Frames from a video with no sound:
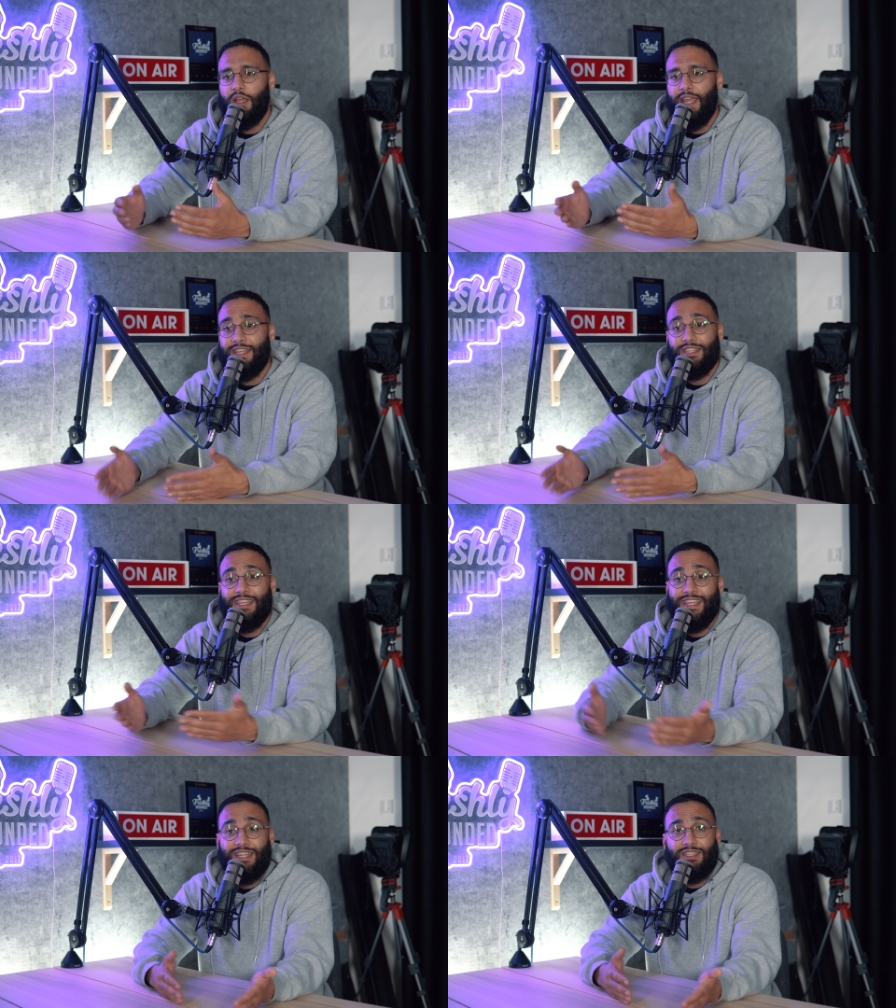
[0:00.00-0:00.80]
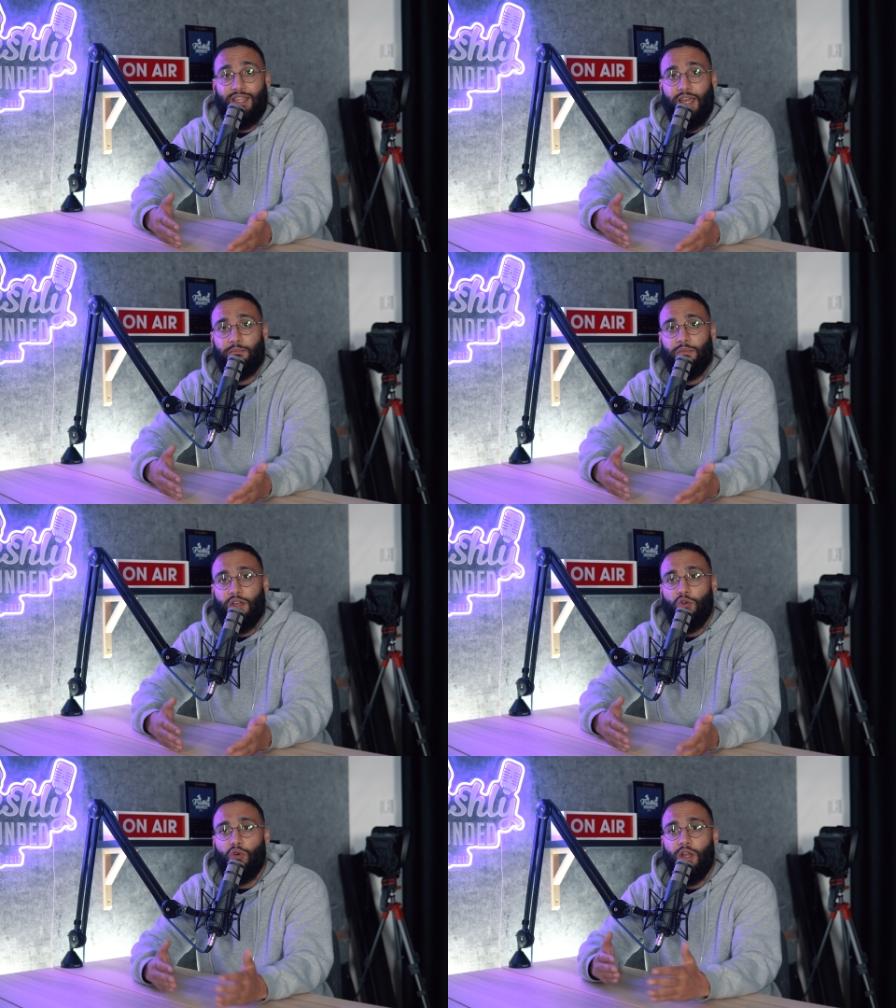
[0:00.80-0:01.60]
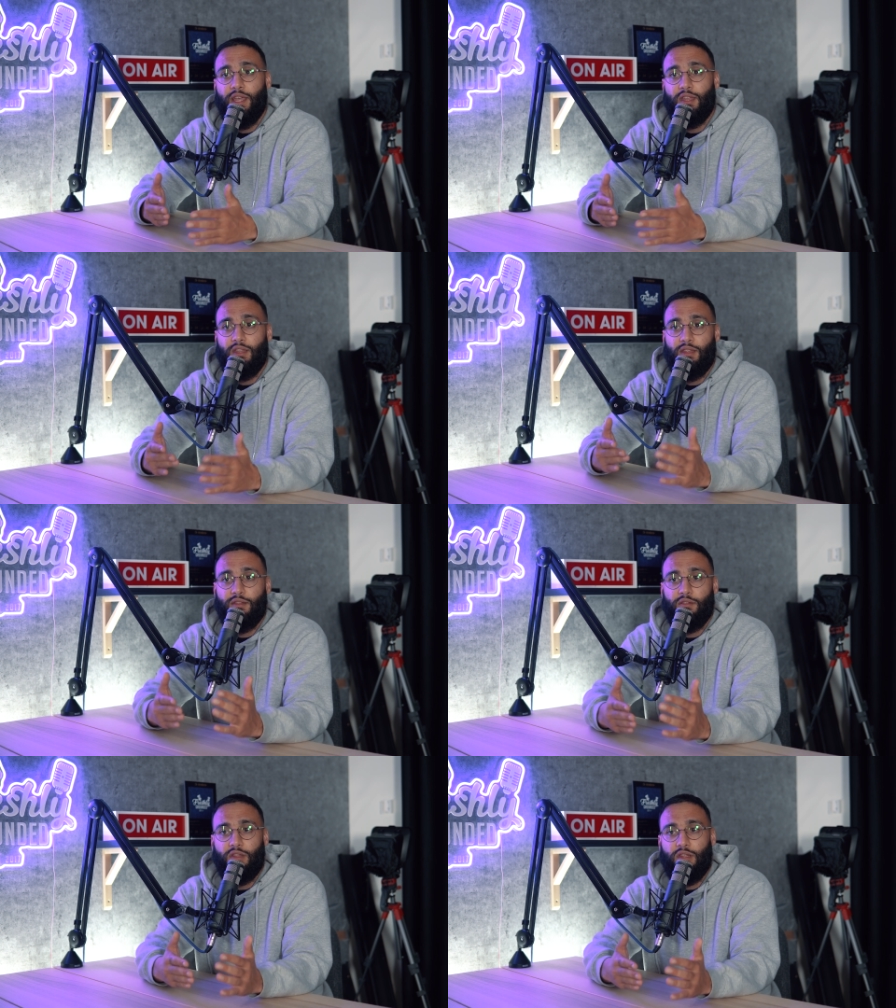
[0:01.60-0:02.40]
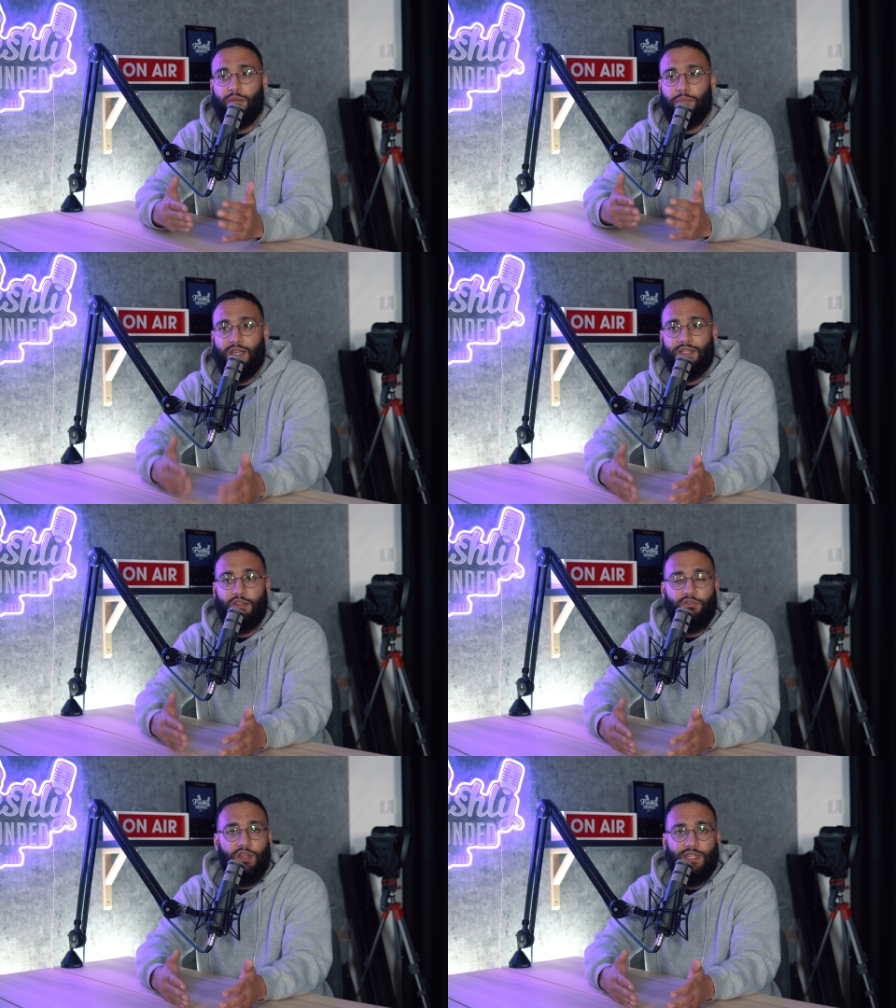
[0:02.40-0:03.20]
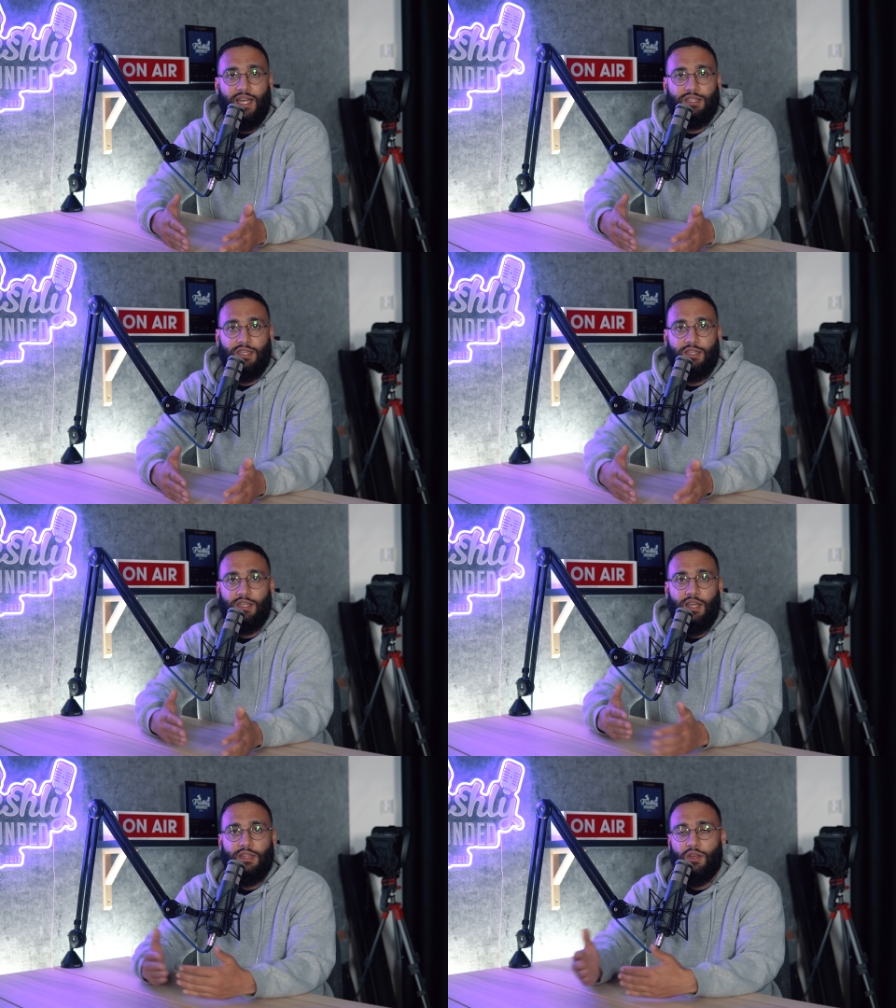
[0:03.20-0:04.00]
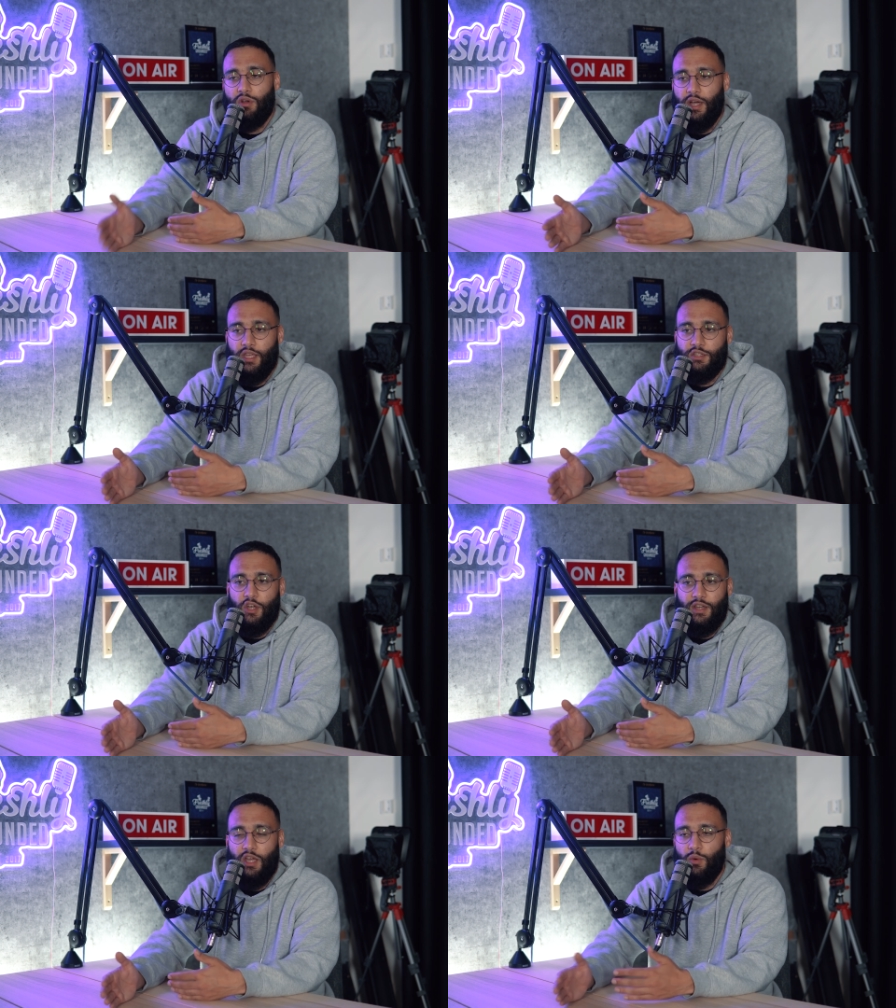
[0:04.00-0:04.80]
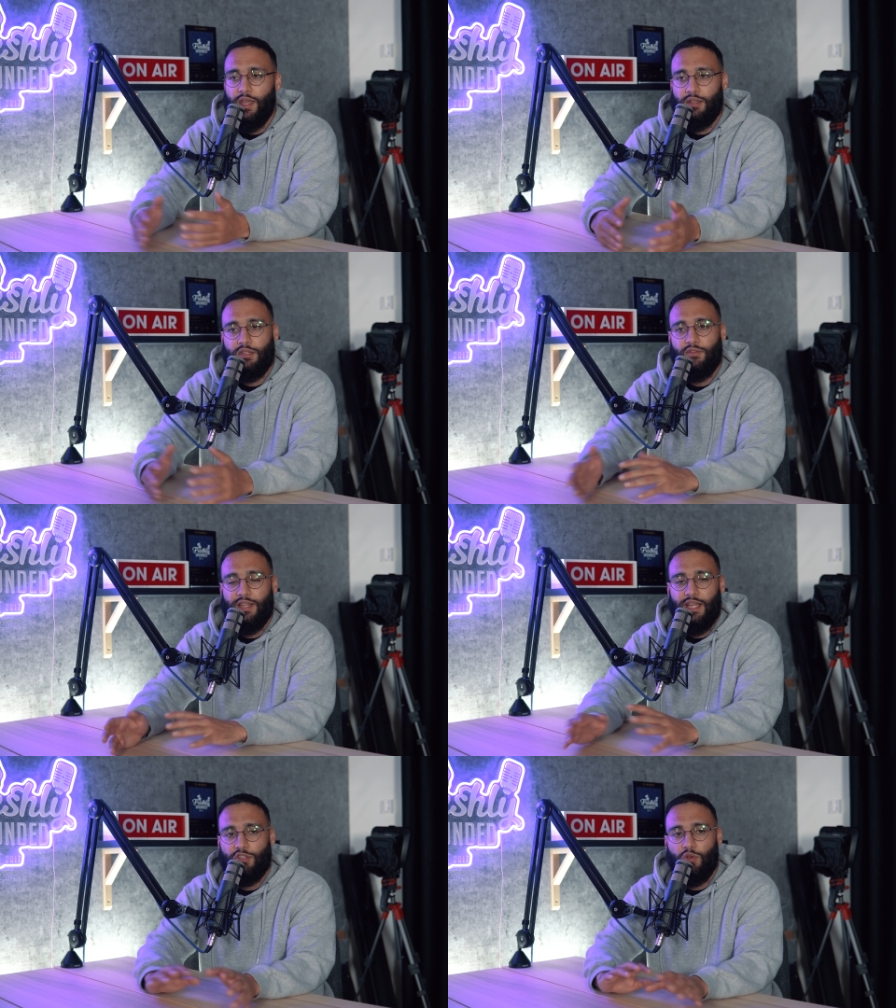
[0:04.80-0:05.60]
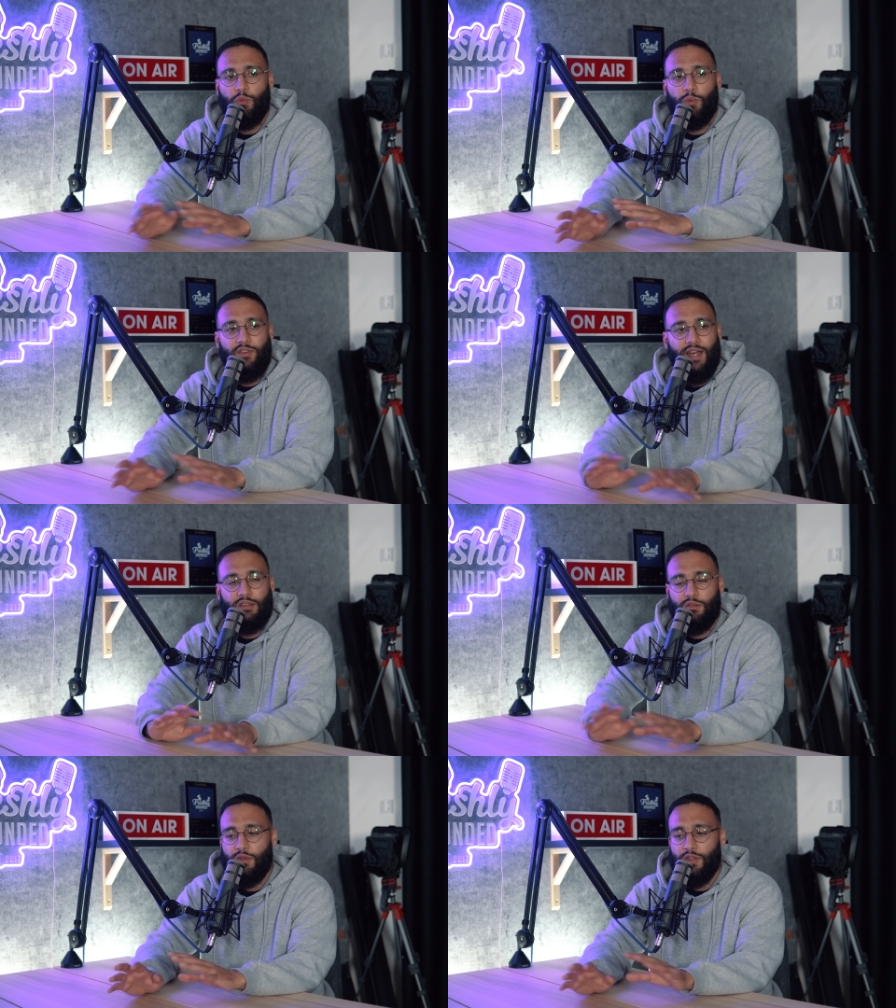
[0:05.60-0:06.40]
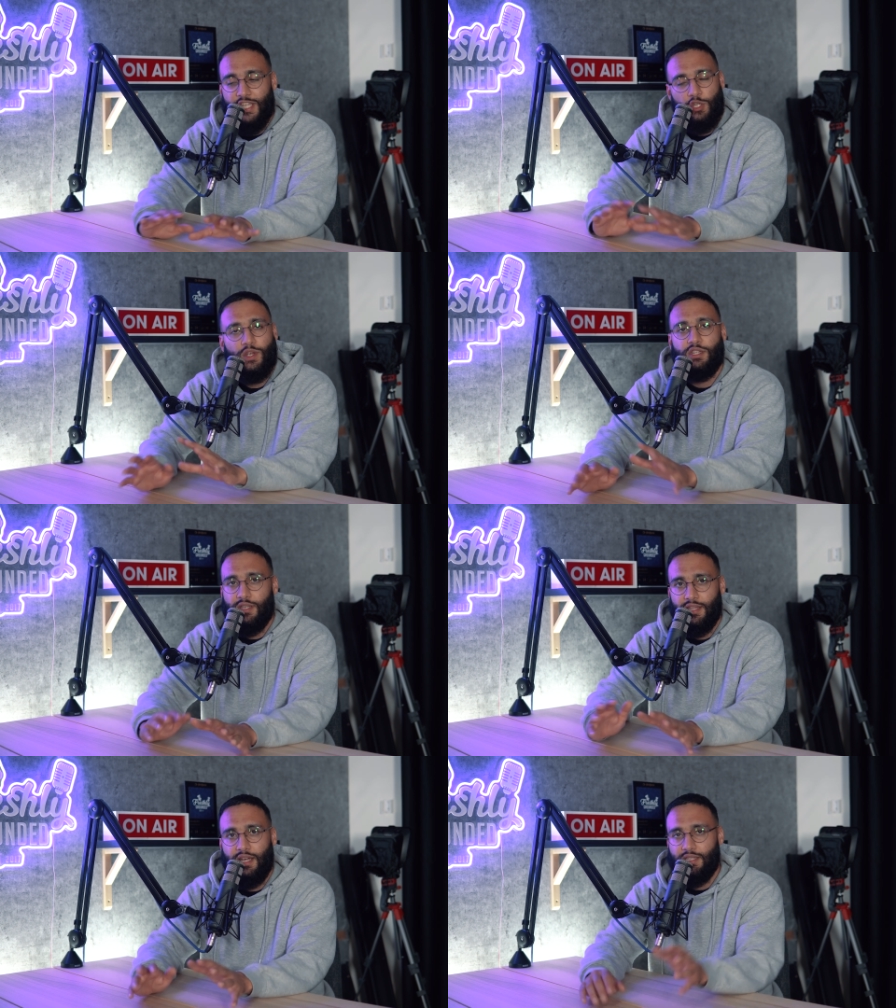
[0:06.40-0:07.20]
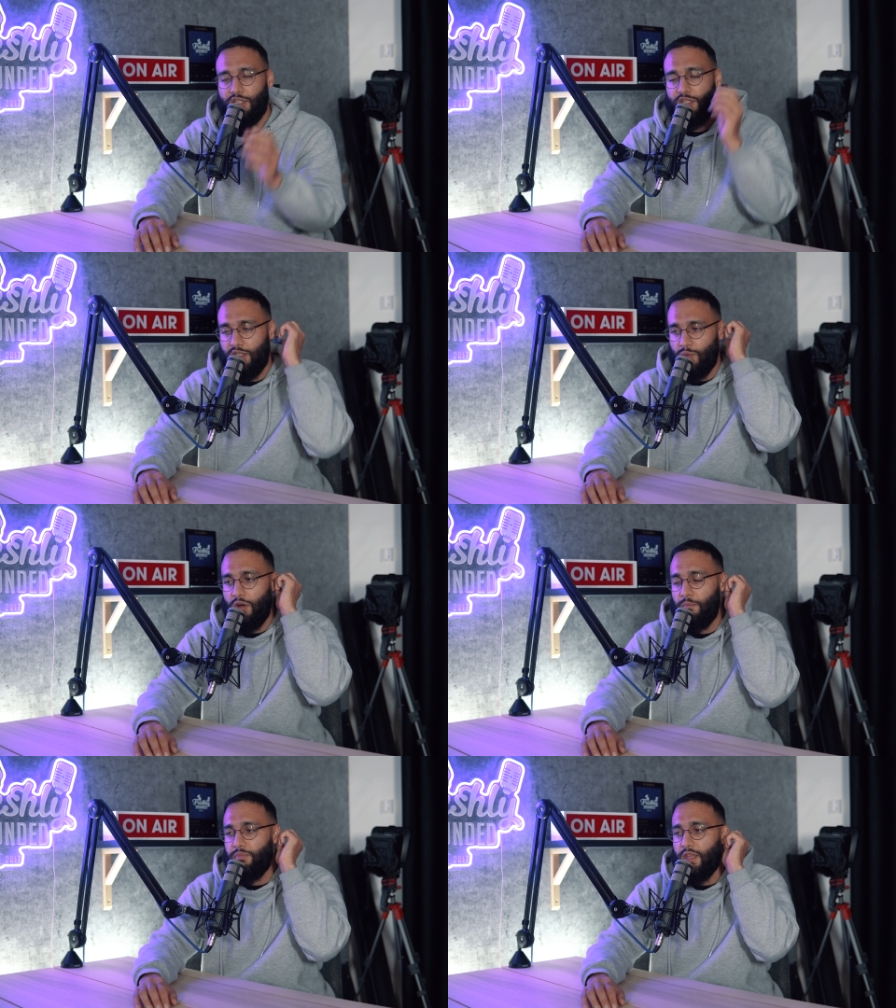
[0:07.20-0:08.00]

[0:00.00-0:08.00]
it doesn't get to them or like because of the taxes they'll like turn it away and stuff like that so we've had situations like that essentially as well